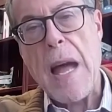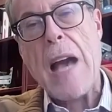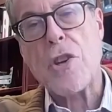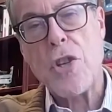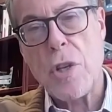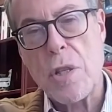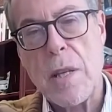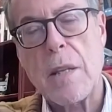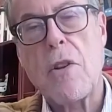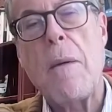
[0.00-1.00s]

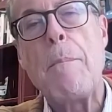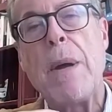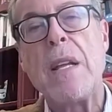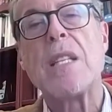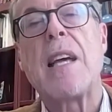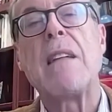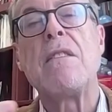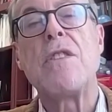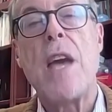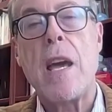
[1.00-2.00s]
actions that companies
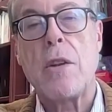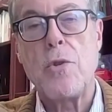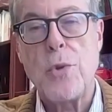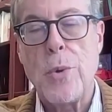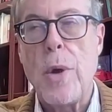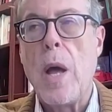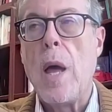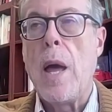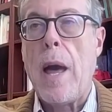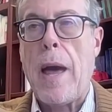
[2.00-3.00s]
can take to
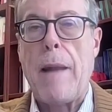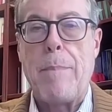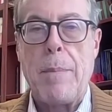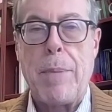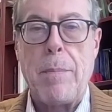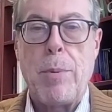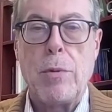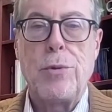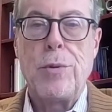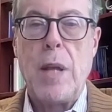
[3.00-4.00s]
help
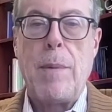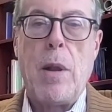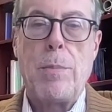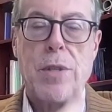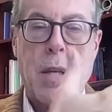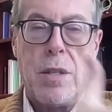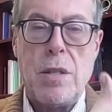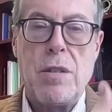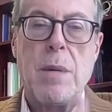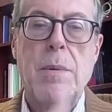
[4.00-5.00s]
people to develop
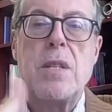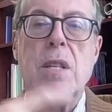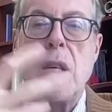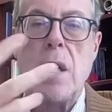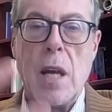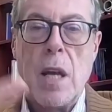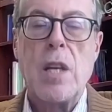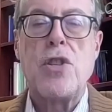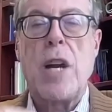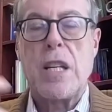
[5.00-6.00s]
sensitivity,
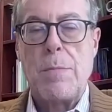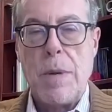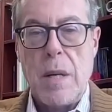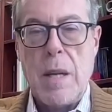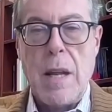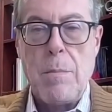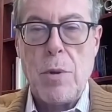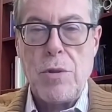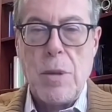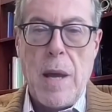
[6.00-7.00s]
judgment,
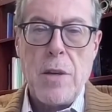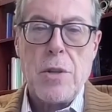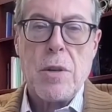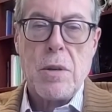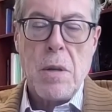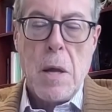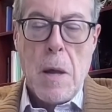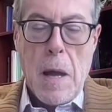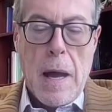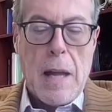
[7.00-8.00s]
and motivation,
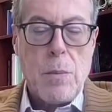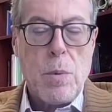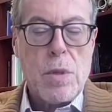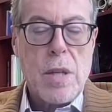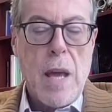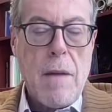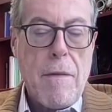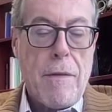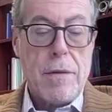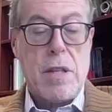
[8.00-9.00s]
I will
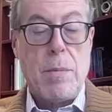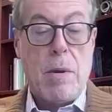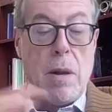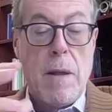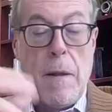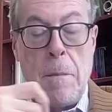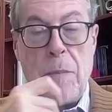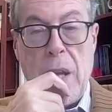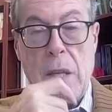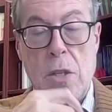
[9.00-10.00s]
say, first of all,
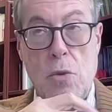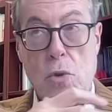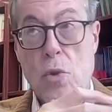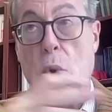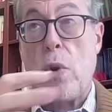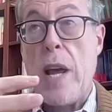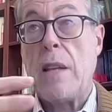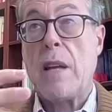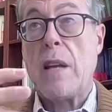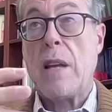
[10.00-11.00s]
it's to
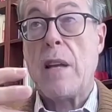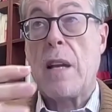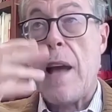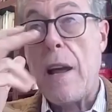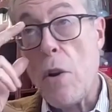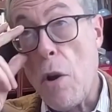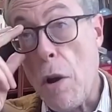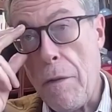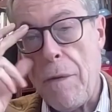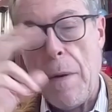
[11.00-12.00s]
create a kind
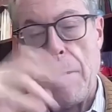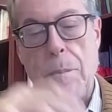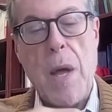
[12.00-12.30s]
of